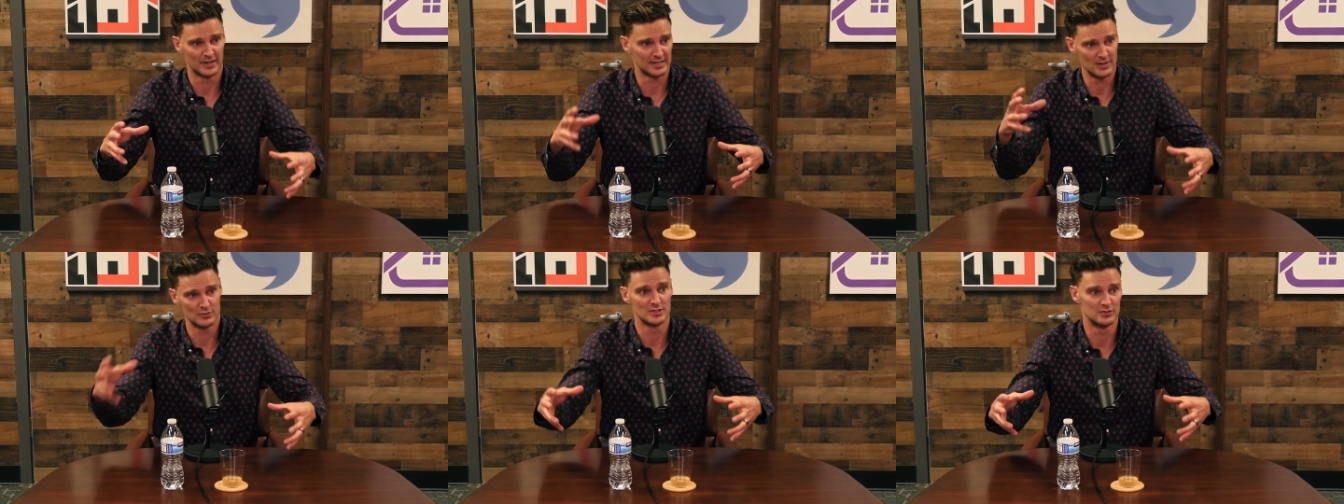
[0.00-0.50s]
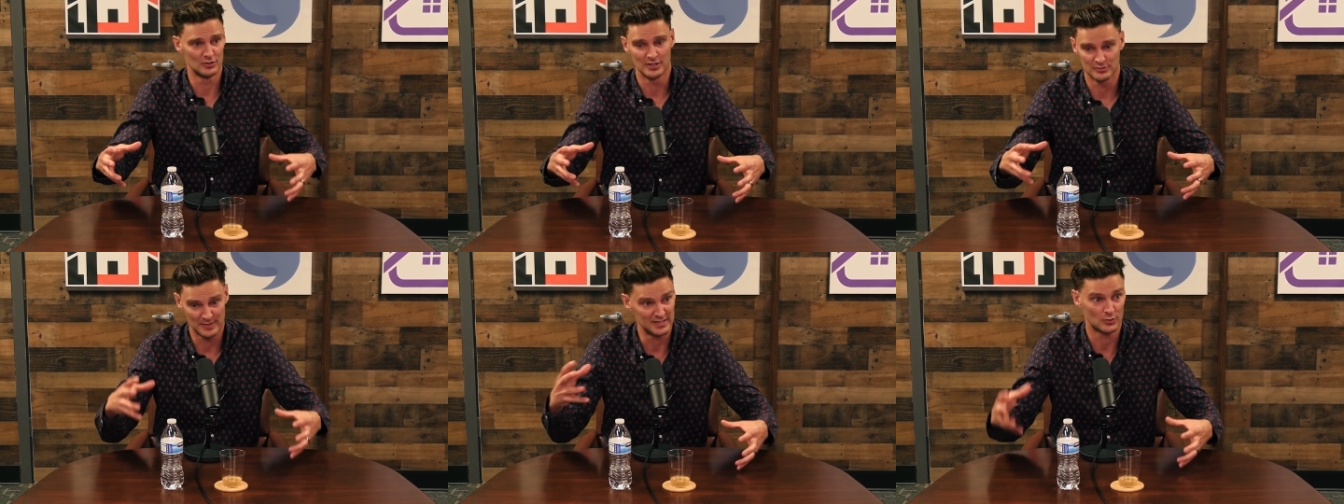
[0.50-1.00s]
like he was a dude that
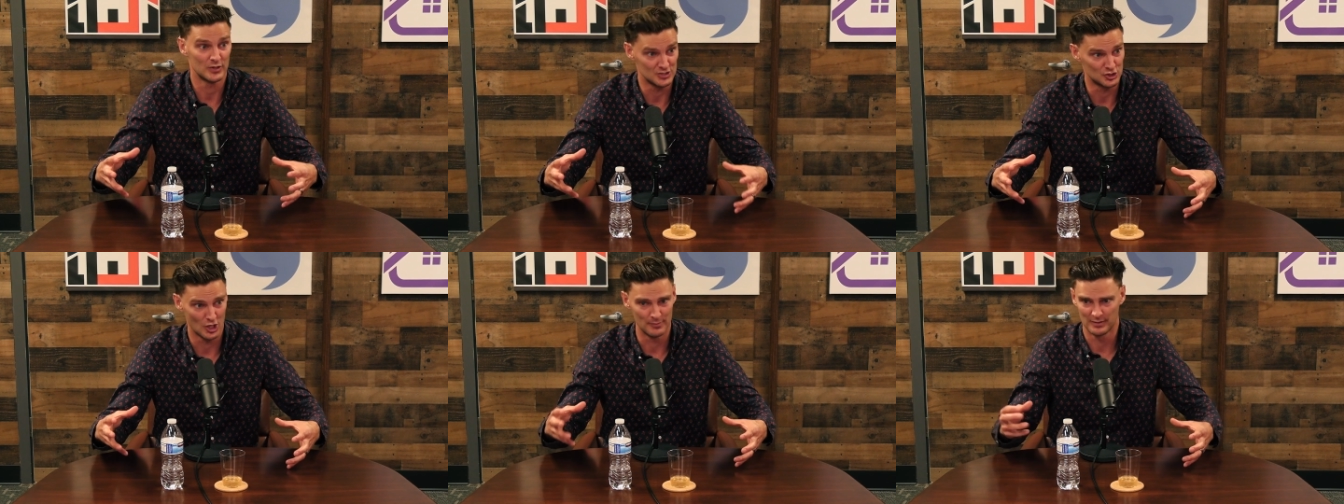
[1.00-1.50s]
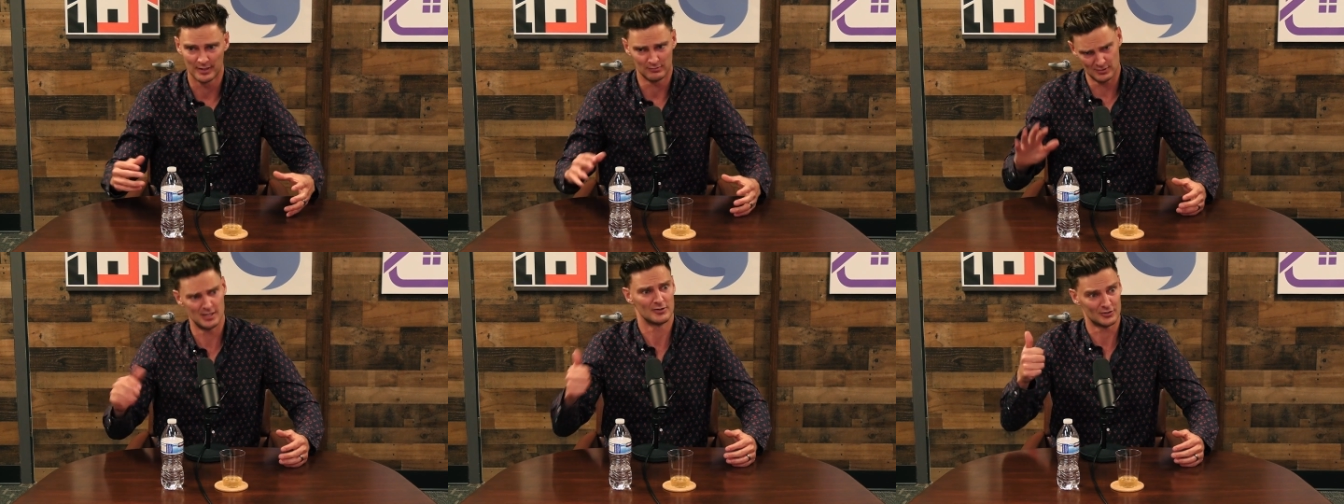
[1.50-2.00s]
was about to quit his job, and I'm like,
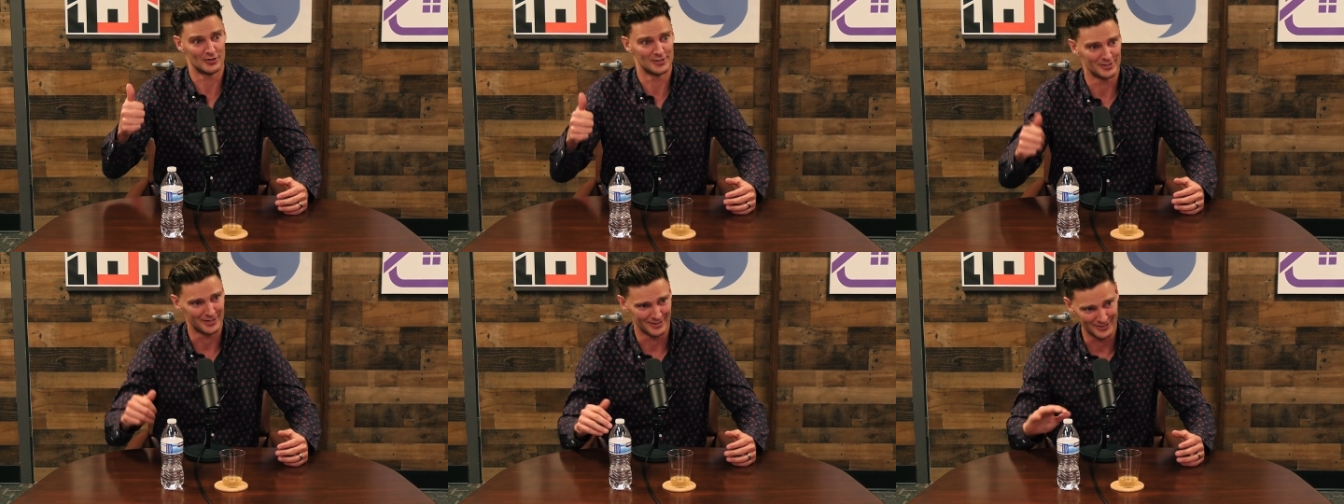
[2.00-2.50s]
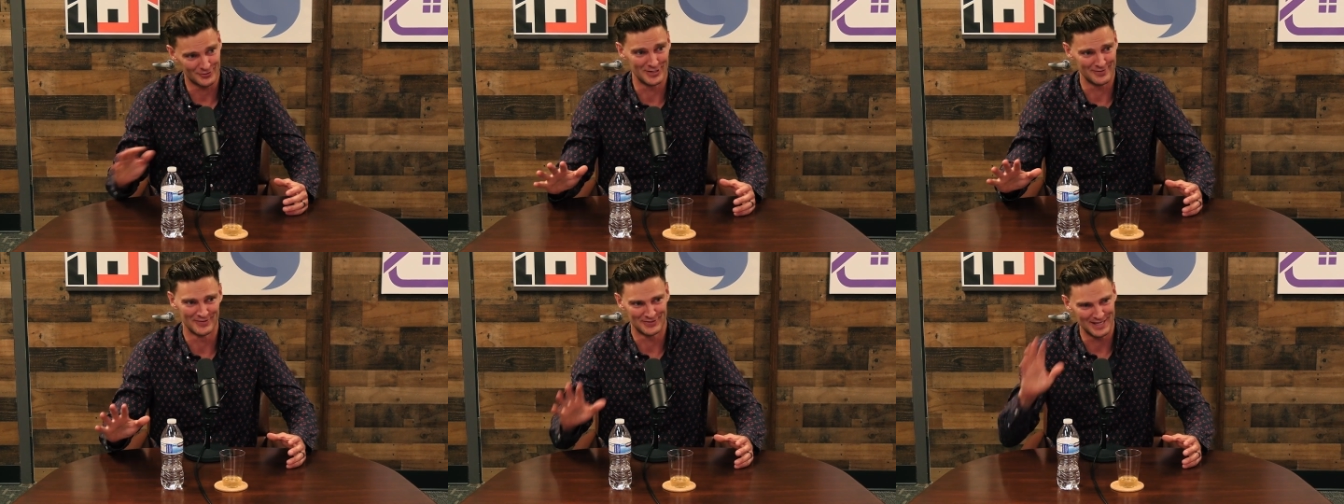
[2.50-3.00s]
well, good on you. Like, I couldn't
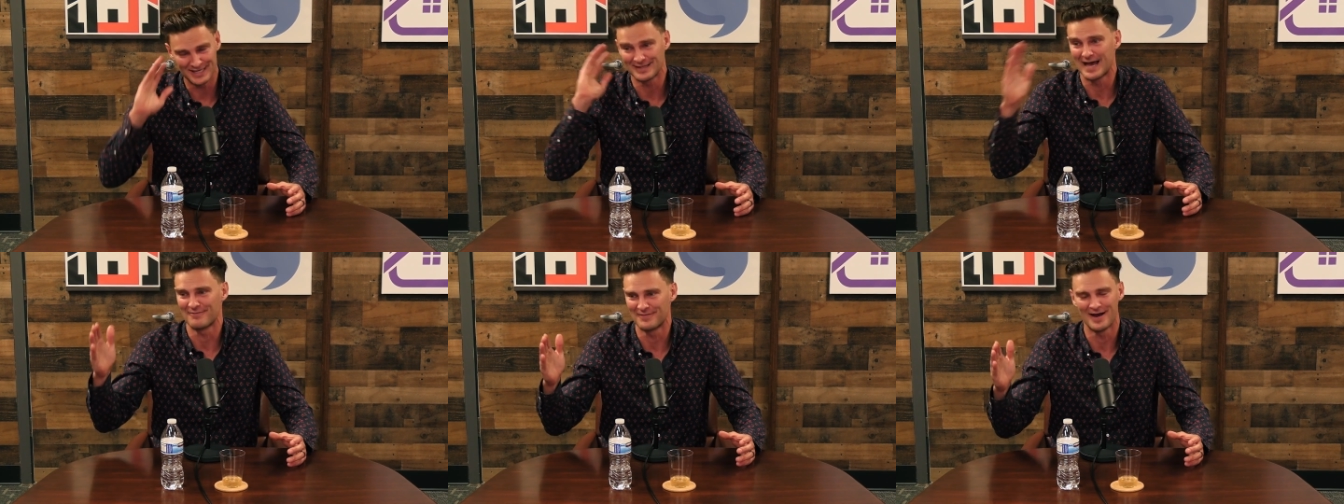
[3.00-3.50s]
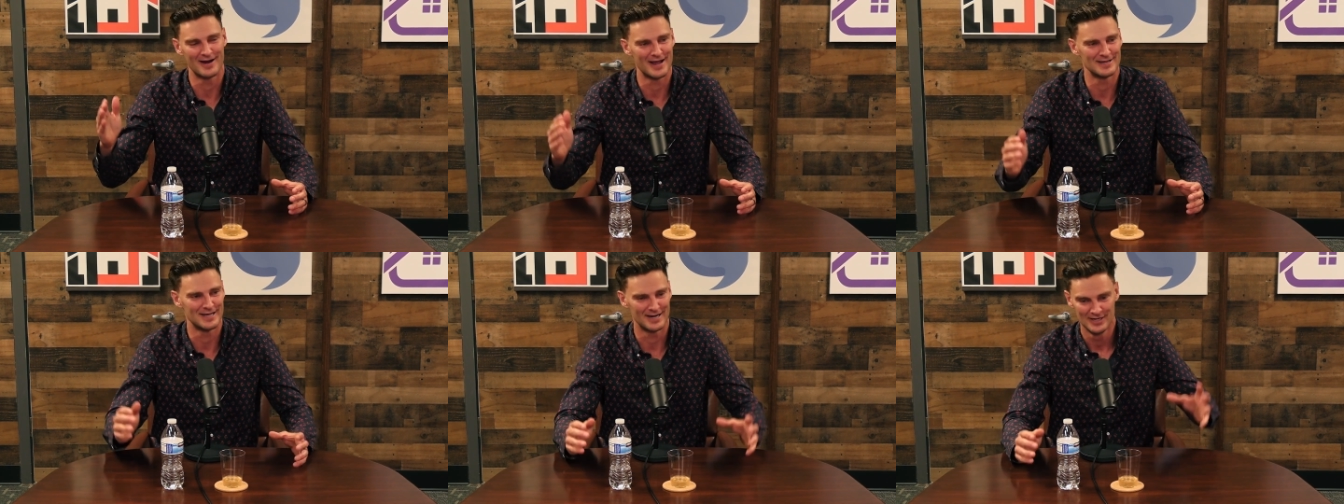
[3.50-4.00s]
even think that far
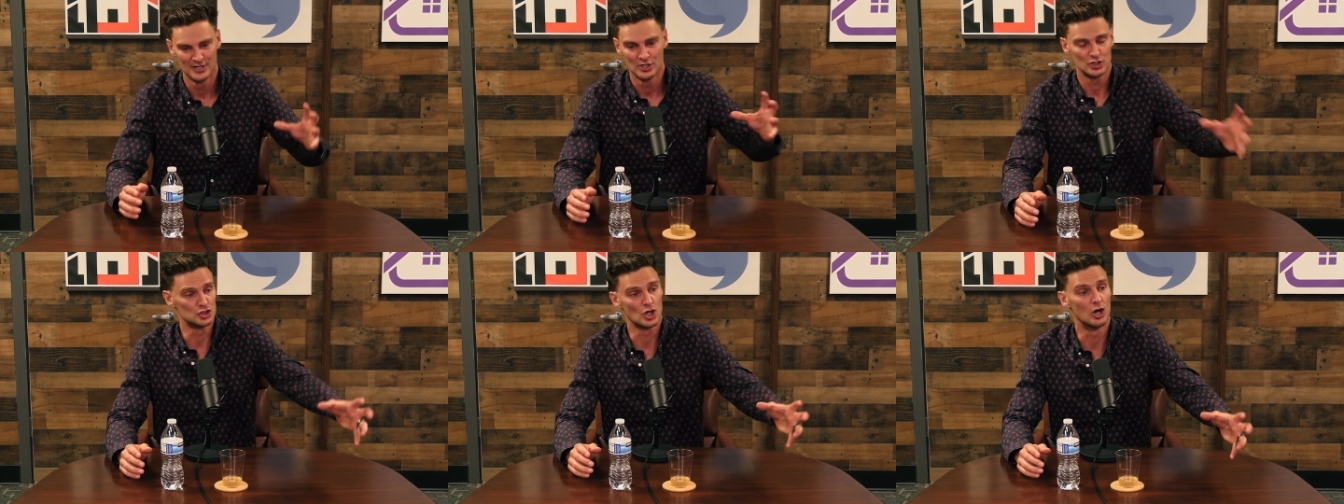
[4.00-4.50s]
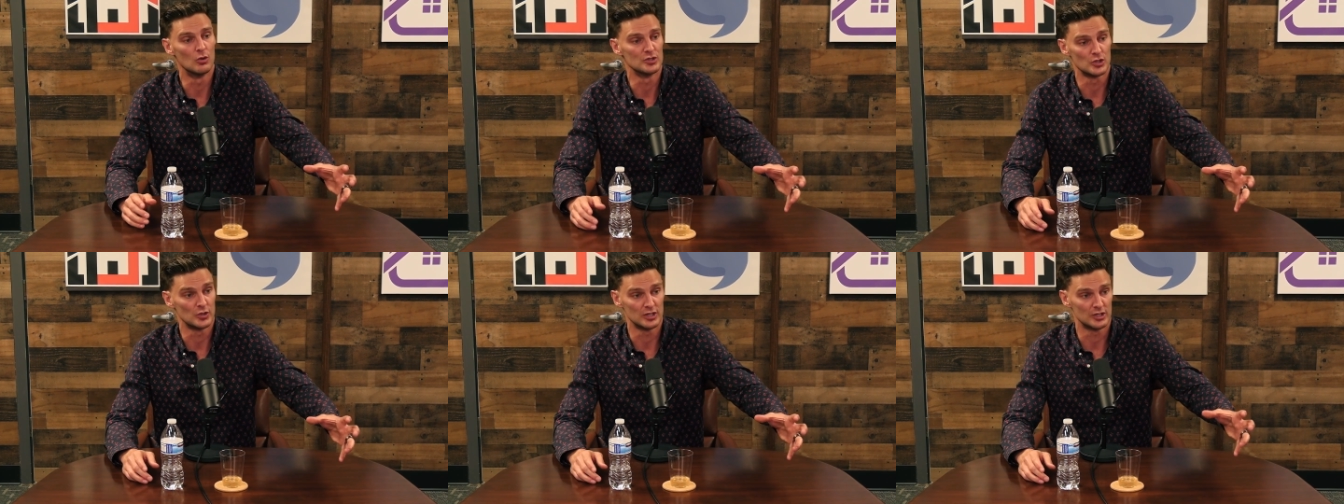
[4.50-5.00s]
ahead yet. Joe
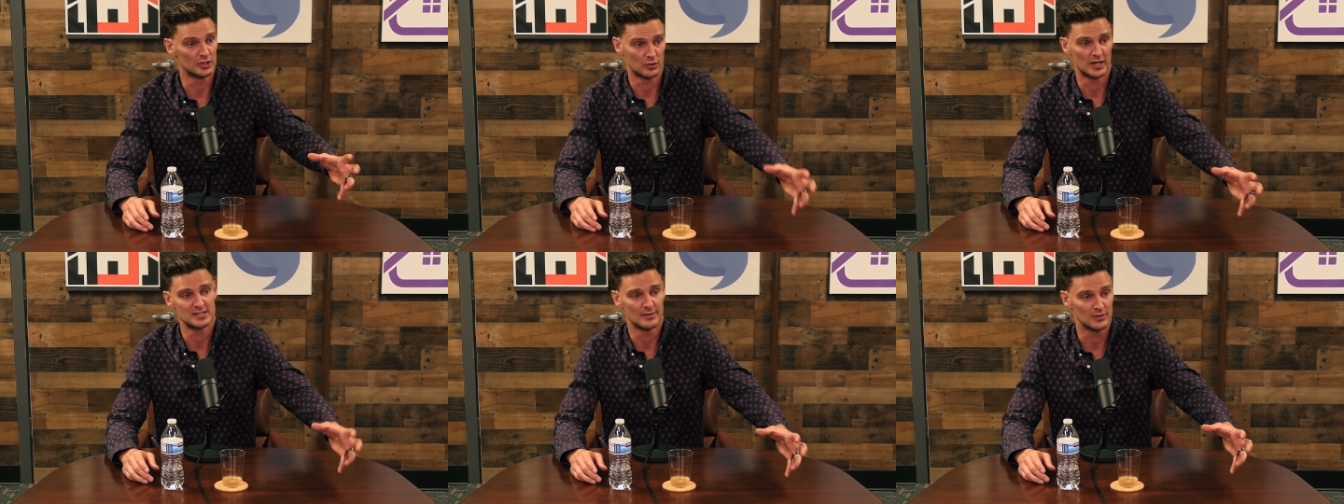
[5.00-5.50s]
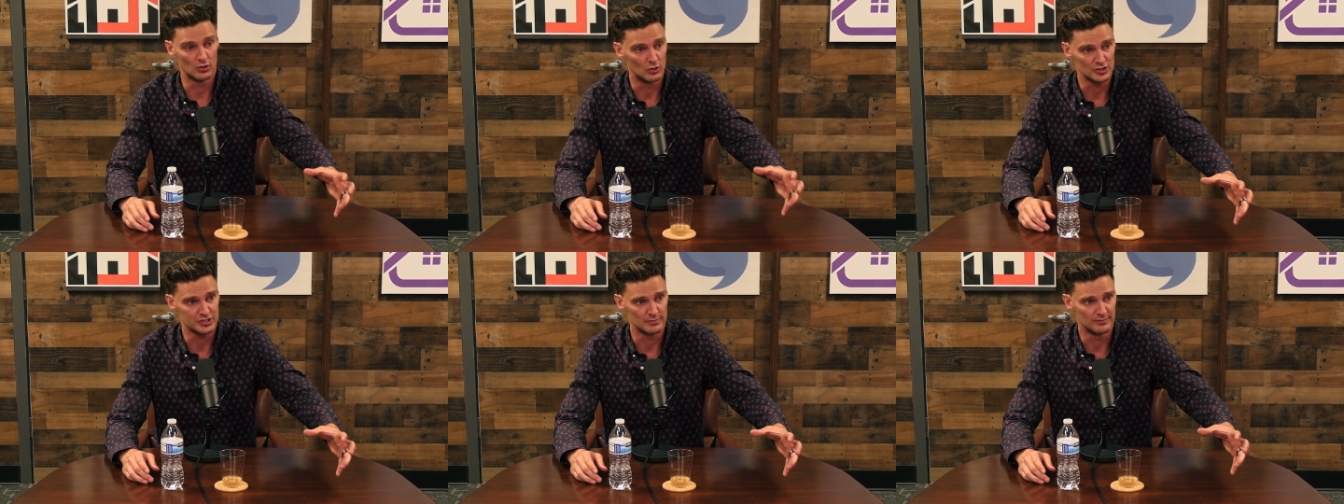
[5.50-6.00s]
was already going to create something
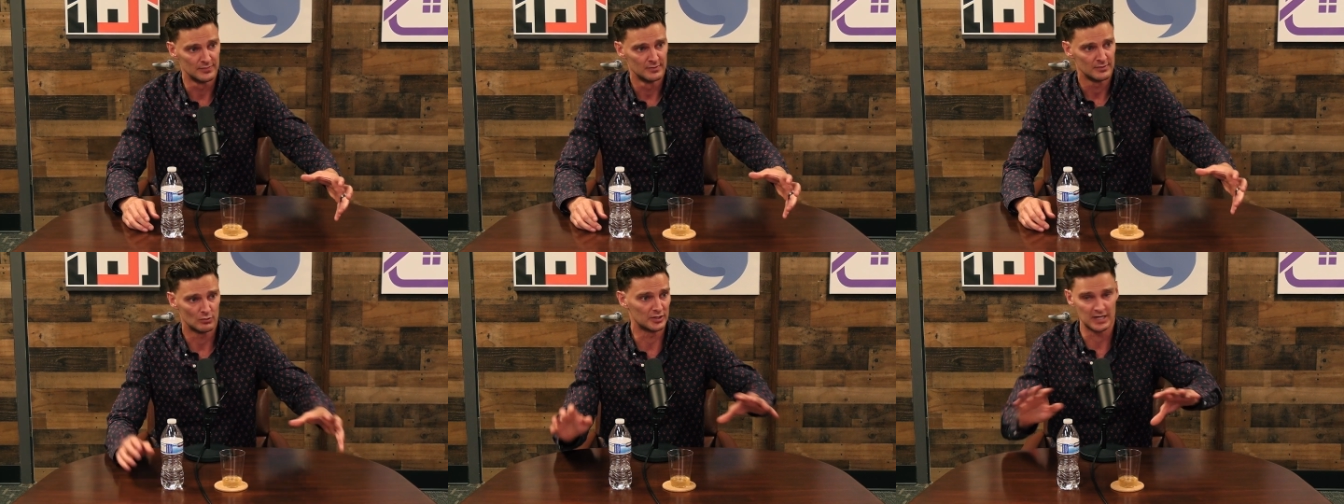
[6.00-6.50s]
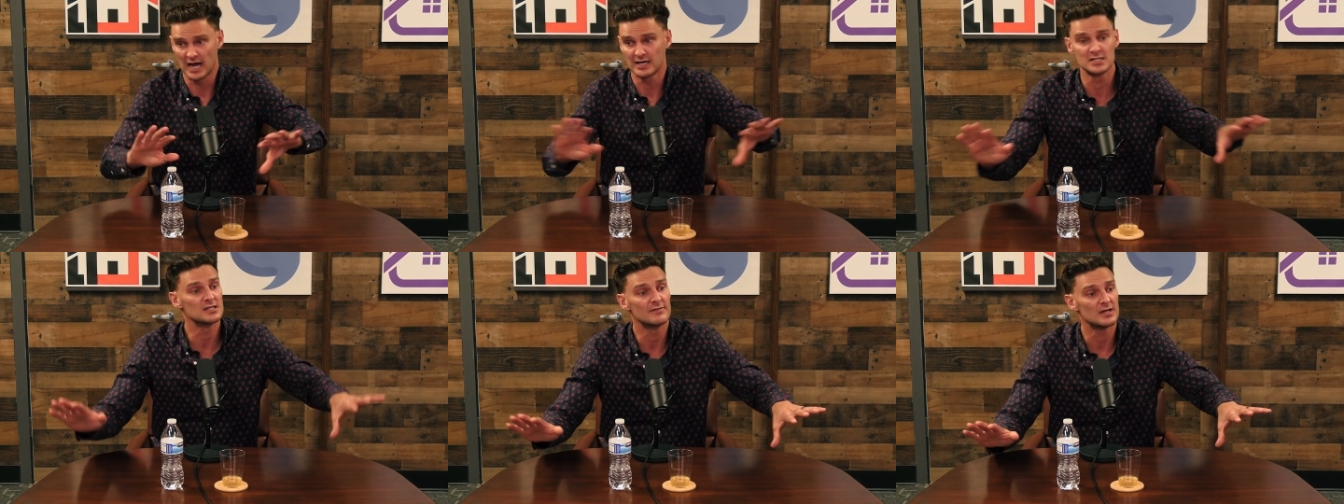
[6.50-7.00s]
awesome,
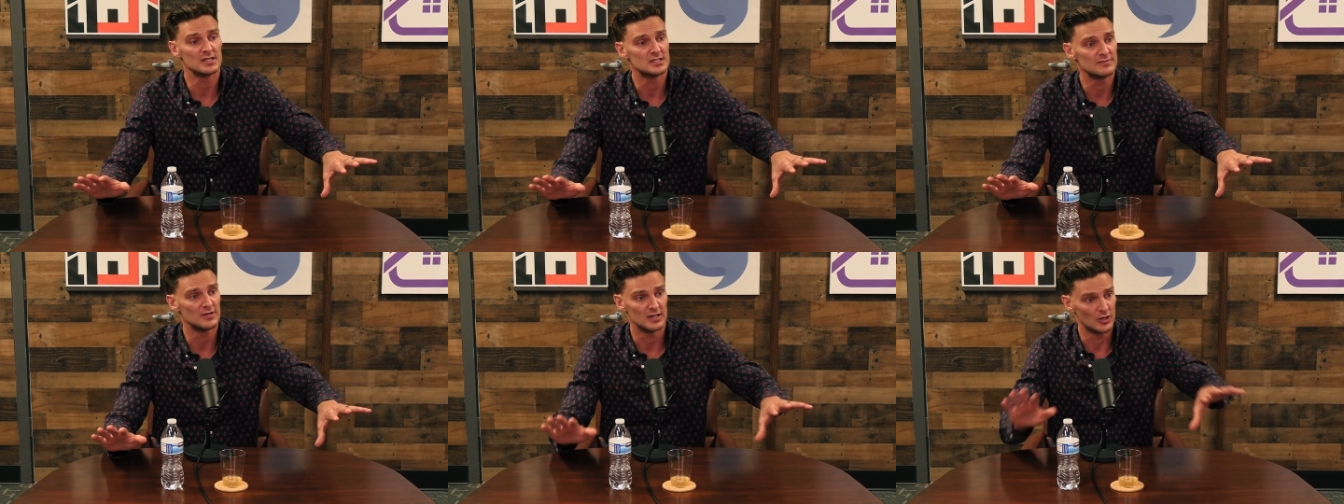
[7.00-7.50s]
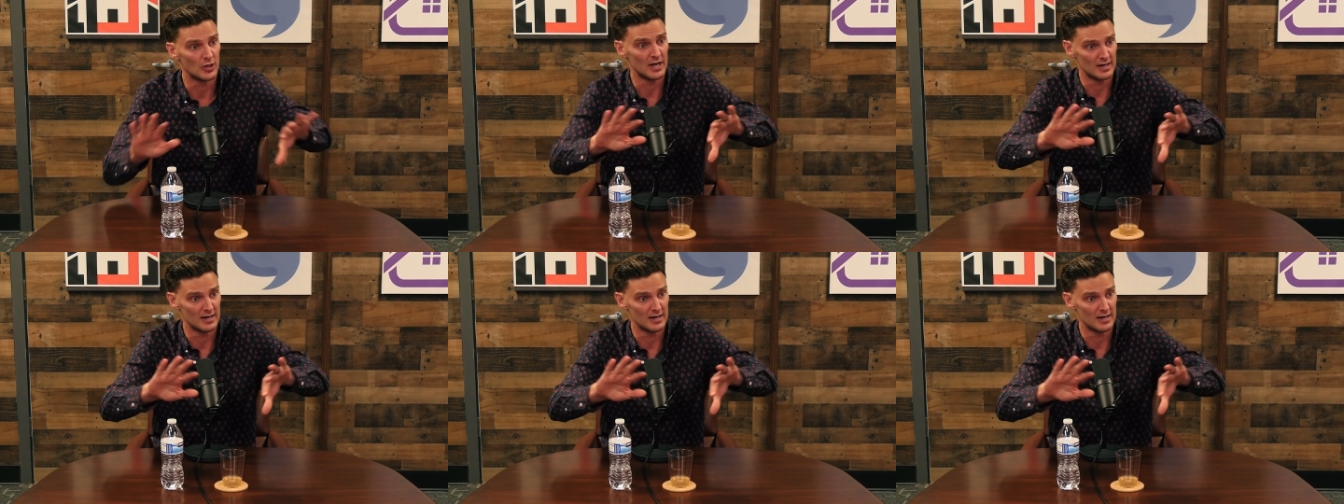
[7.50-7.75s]
regardless of I interview, you know,